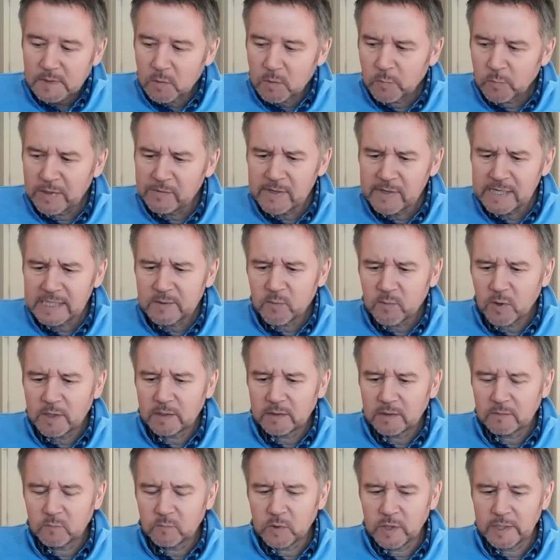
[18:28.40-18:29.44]
We really
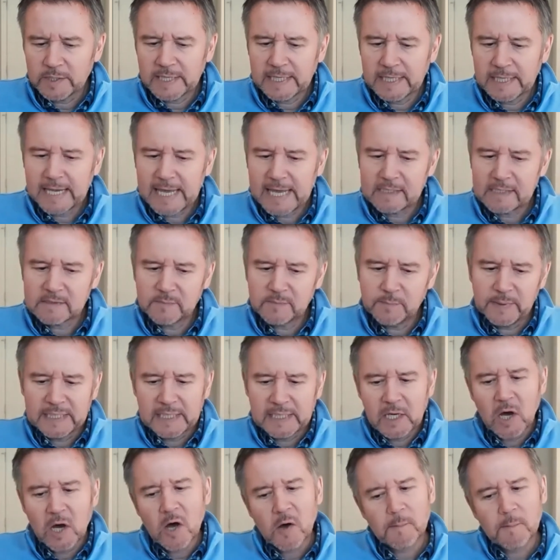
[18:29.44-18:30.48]
want Working Here to
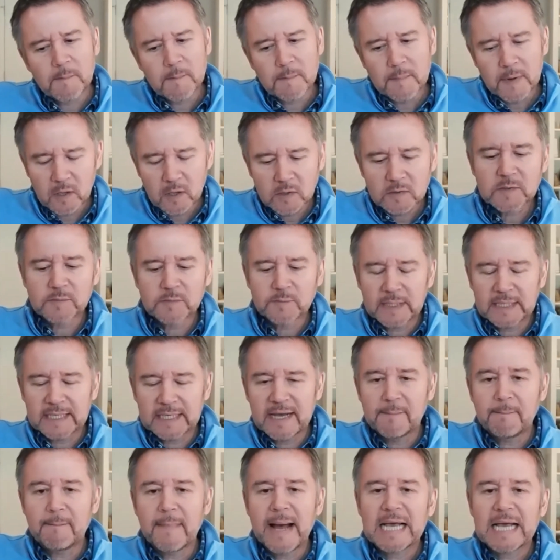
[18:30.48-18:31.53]
become
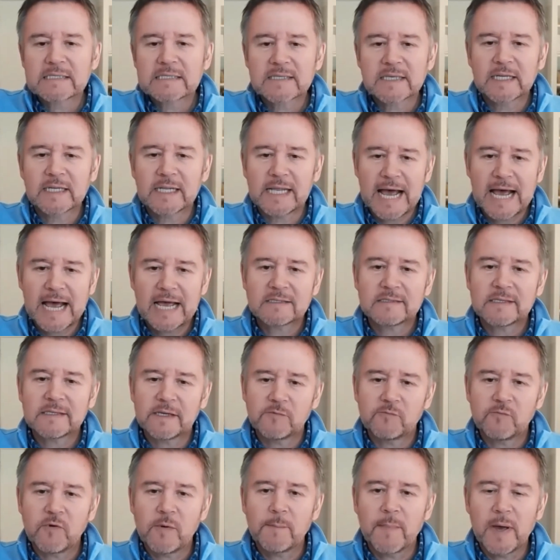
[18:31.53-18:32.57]
ultimately a masterclass
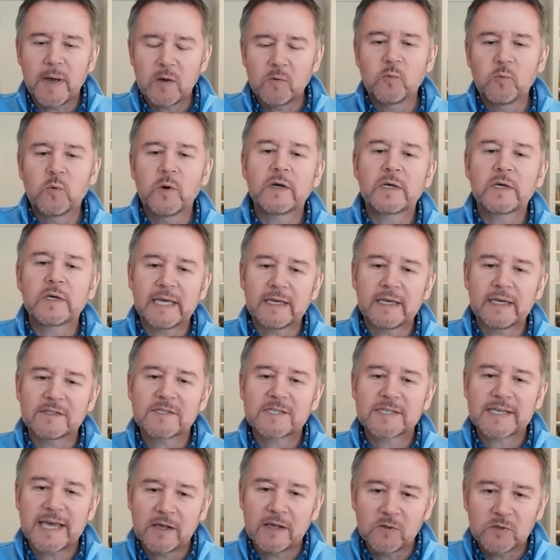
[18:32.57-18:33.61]
in remote working
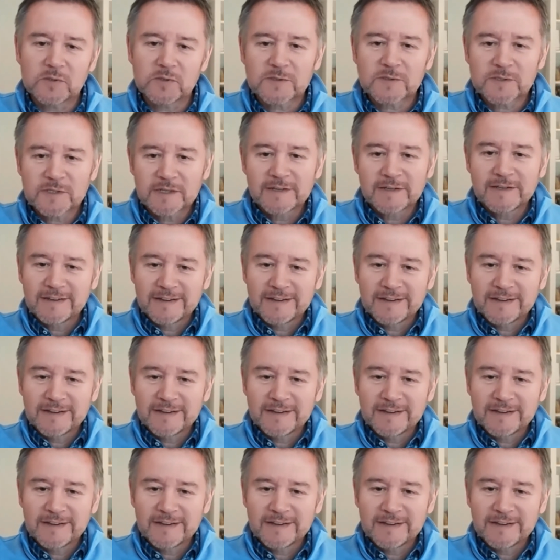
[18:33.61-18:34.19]
skills